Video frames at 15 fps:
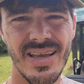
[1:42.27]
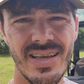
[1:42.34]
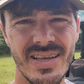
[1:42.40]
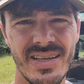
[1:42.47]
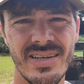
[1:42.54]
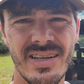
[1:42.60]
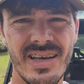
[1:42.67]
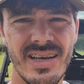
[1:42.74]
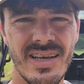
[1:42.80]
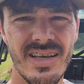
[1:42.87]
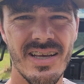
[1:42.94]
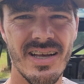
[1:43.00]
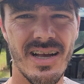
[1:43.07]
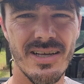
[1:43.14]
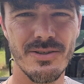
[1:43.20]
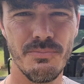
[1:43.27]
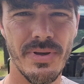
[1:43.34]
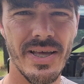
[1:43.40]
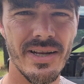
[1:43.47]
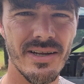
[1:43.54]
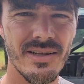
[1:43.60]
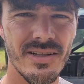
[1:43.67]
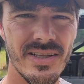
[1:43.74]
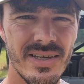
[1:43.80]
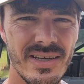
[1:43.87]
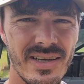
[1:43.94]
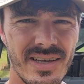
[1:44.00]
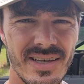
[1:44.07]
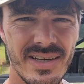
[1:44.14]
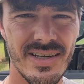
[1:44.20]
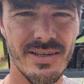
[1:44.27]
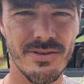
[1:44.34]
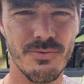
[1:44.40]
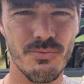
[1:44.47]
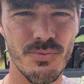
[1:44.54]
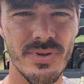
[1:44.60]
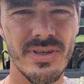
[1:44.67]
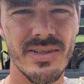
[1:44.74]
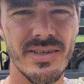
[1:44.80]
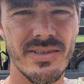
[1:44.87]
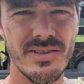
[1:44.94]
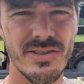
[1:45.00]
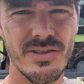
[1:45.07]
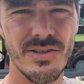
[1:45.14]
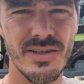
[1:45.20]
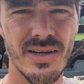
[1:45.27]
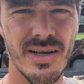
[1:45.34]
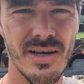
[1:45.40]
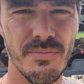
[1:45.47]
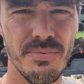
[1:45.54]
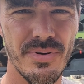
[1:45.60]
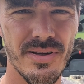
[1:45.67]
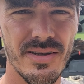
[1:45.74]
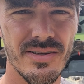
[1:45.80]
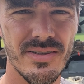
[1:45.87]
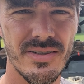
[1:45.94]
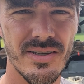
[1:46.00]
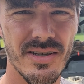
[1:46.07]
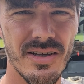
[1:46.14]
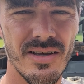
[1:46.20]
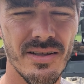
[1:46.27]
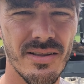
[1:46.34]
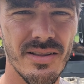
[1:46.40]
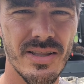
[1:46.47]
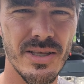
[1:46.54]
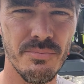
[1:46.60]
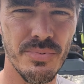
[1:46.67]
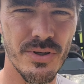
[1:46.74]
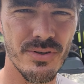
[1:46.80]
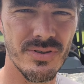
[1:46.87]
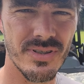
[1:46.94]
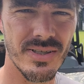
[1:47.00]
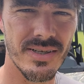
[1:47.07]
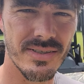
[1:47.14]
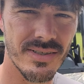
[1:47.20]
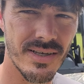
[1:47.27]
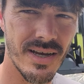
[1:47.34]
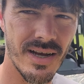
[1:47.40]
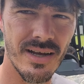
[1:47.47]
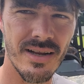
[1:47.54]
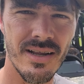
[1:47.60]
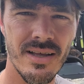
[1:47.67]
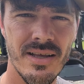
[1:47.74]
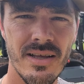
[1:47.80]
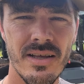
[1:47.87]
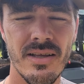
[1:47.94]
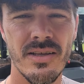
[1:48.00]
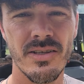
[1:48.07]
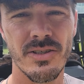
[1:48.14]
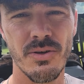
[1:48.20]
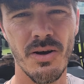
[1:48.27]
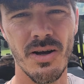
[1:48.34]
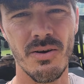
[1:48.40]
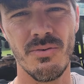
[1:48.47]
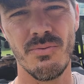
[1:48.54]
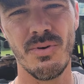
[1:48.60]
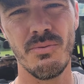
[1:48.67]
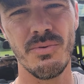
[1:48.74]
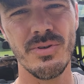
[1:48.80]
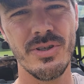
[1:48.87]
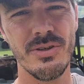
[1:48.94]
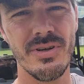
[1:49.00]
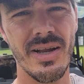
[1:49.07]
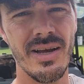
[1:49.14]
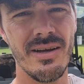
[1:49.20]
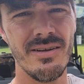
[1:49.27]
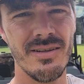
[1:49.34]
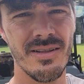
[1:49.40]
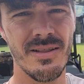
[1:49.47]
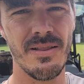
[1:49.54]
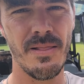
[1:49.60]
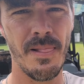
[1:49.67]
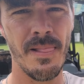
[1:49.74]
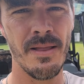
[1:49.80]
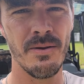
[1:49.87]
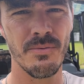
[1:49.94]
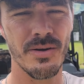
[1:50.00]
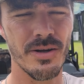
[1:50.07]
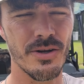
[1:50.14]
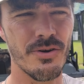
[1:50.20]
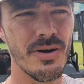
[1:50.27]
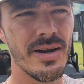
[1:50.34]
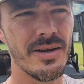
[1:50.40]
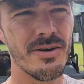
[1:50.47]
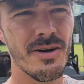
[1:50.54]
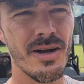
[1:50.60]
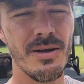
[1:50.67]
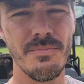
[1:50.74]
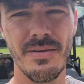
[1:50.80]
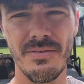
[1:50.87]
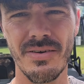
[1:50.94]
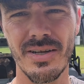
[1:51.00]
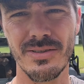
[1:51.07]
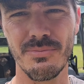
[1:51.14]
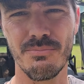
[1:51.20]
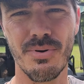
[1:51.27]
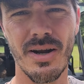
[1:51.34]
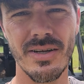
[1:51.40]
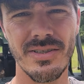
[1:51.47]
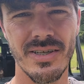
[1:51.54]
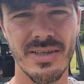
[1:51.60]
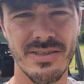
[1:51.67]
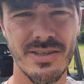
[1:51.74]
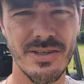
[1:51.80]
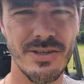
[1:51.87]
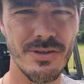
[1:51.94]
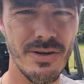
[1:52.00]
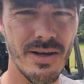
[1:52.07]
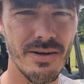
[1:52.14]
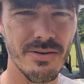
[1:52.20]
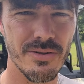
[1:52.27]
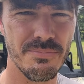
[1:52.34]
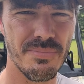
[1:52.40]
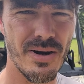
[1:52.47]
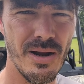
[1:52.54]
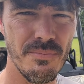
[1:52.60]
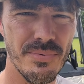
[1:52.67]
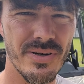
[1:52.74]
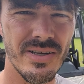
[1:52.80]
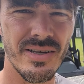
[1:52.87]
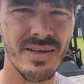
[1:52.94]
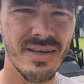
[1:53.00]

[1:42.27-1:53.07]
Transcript: and cosmetically it has really stood up to the abuse that it's got. So what we'll do now, we're going to crank her up. I've got some projects to do out on the property,